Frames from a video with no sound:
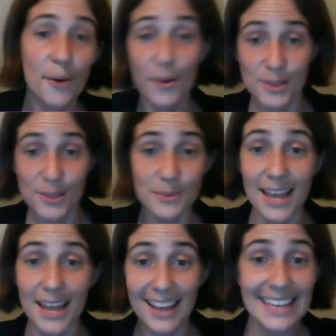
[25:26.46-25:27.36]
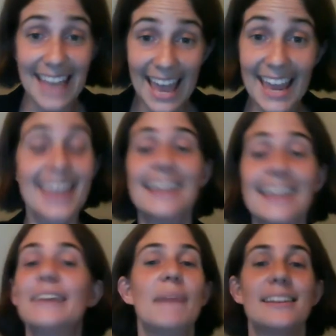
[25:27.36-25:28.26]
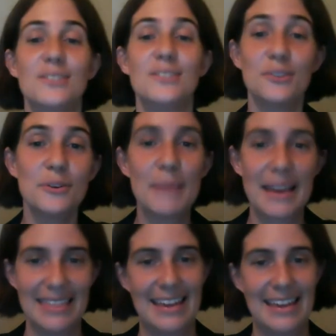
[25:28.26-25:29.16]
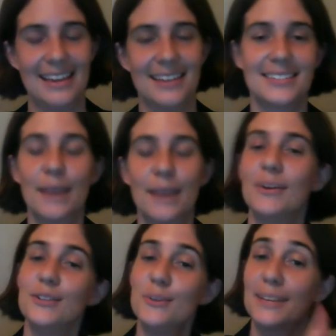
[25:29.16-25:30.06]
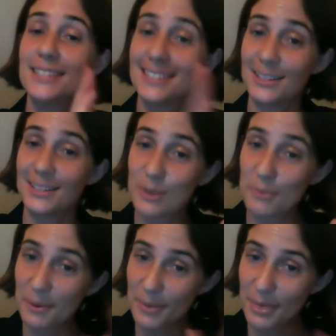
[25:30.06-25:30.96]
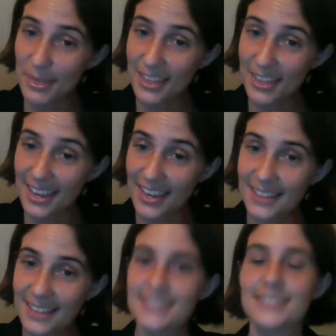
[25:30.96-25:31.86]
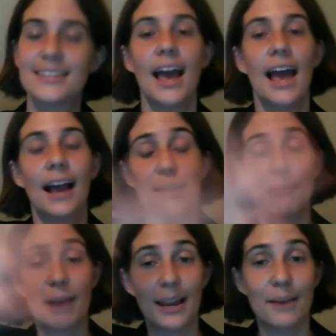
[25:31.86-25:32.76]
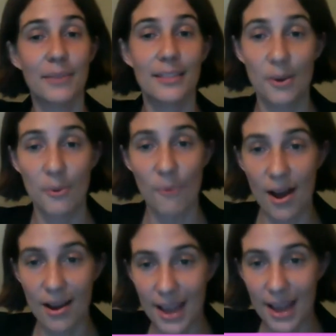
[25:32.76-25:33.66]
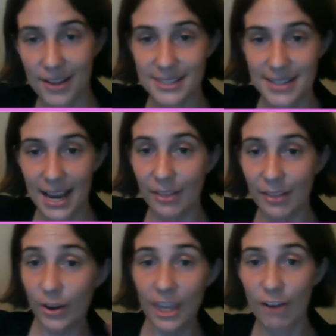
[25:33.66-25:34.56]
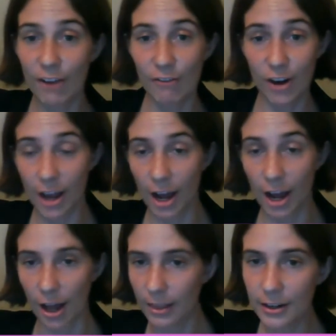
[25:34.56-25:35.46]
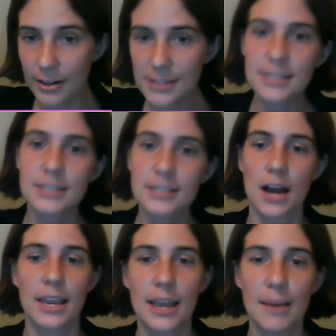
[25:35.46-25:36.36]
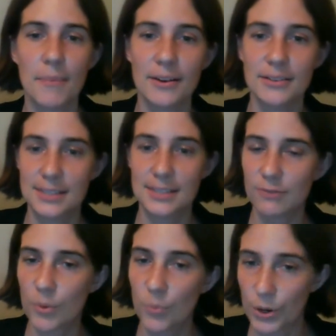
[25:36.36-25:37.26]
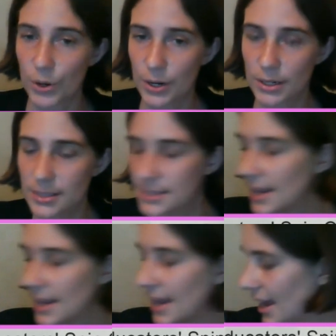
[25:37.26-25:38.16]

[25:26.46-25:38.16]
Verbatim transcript: So I was like, yay, I can combine two of my things. I'm going to do my sensory bed with the kids, combine it with a little walk outside looking for colors and talking about different words.